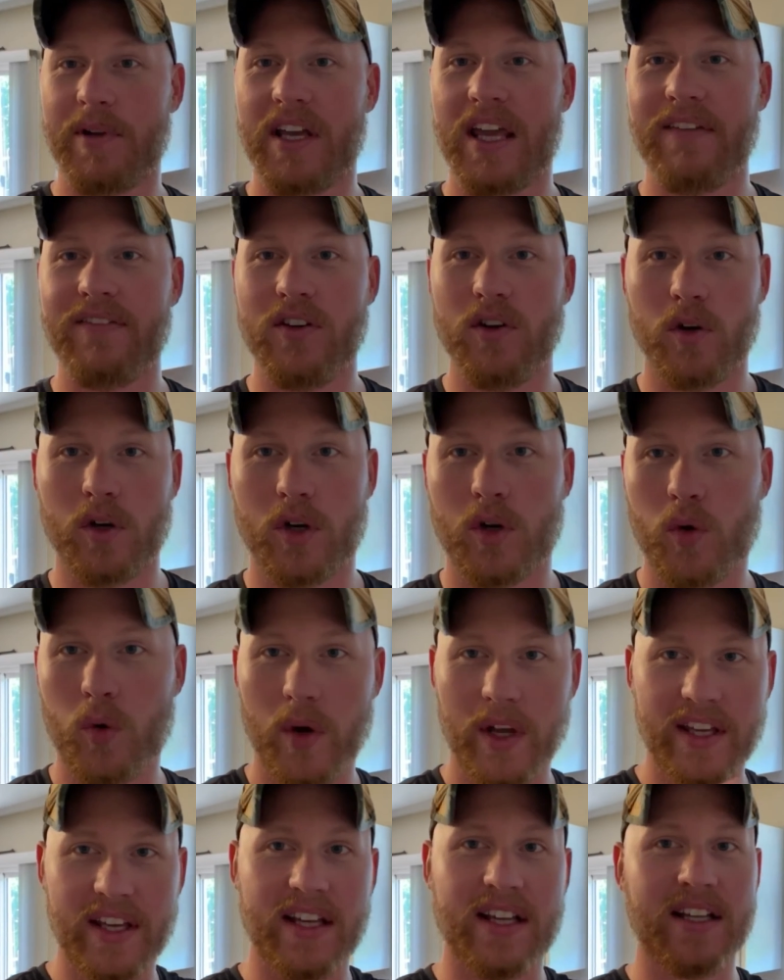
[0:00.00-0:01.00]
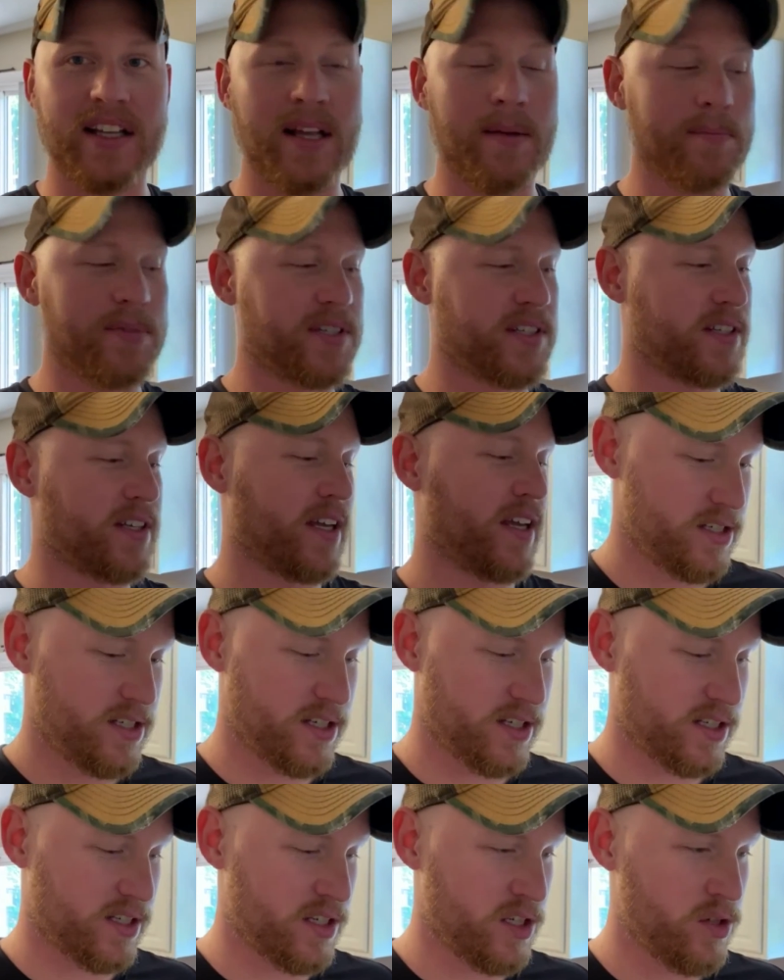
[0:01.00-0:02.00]
gonna give you a quick glimpse
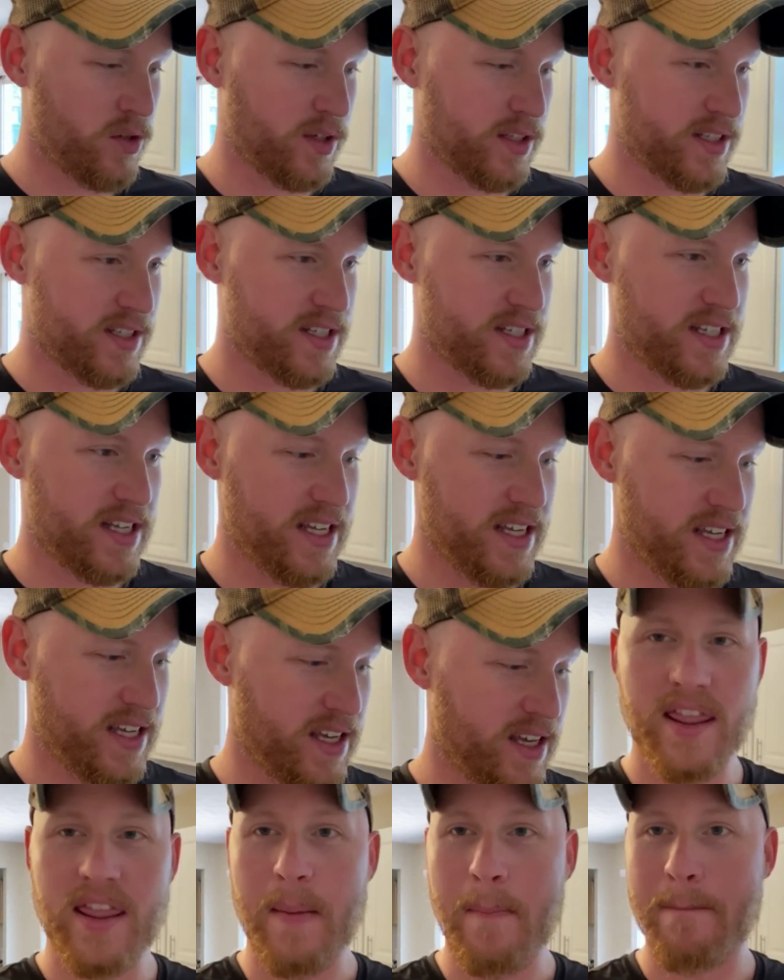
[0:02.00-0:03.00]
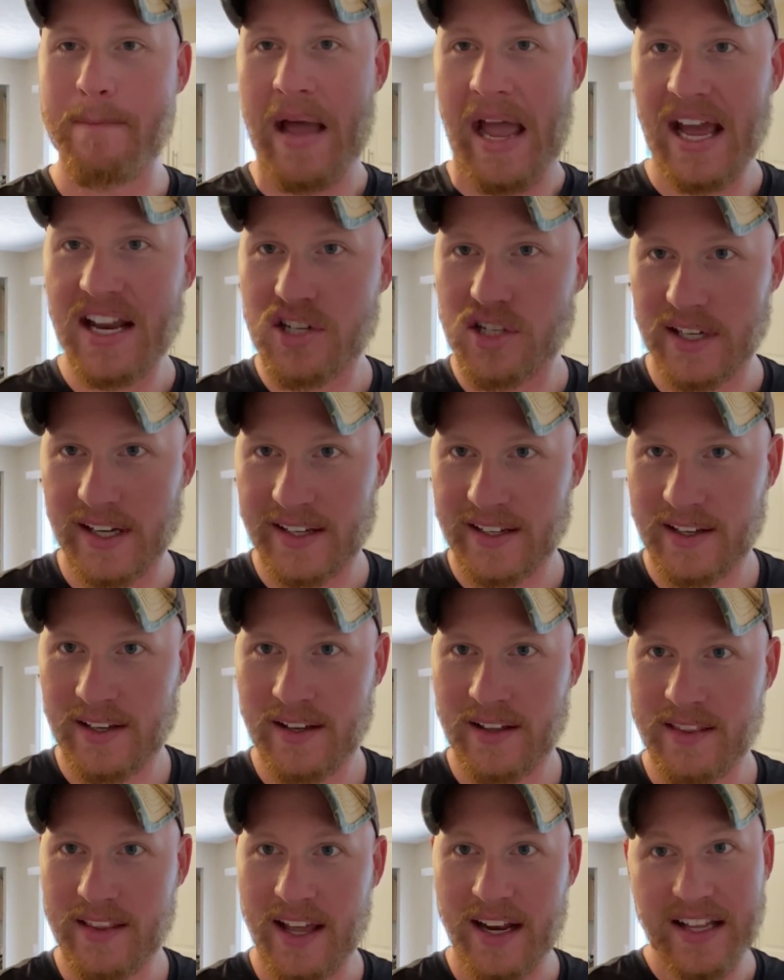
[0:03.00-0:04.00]
just so you can see the magic
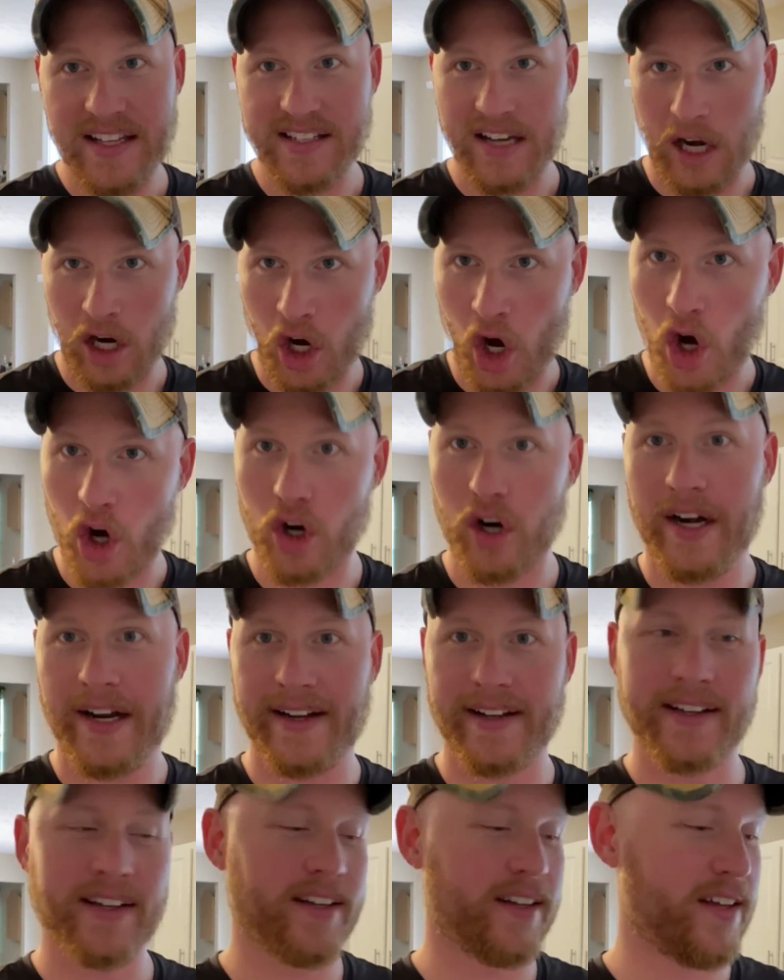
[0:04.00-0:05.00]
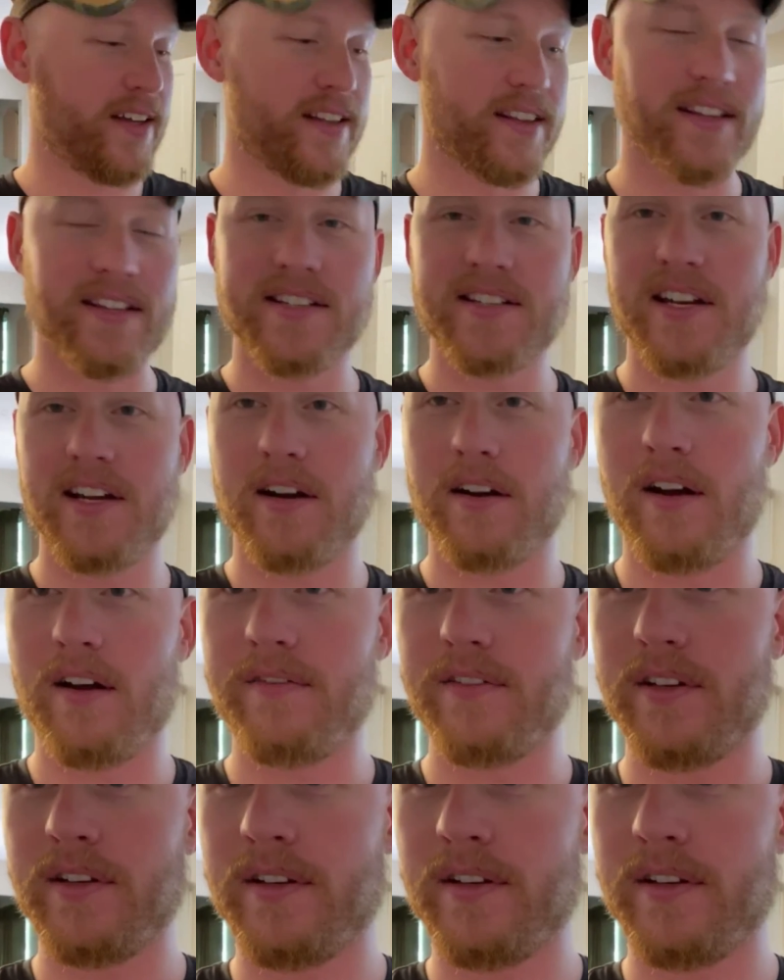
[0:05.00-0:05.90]
that is occurring in this here oven.